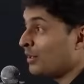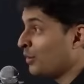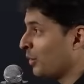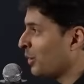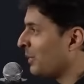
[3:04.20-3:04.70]

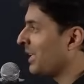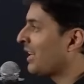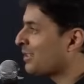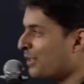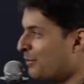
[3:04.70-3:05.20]
know, you might
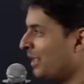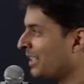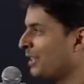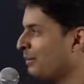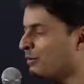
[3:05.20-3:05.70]
actually meet
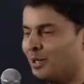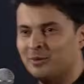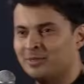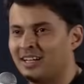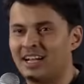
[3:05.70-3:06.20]
them in one
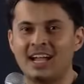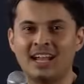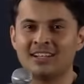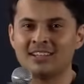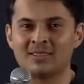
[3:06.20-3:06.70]
of the
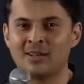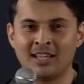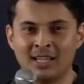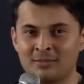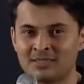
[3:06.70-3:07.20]
IITs or
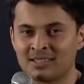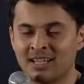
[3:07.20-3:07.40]
AIMS.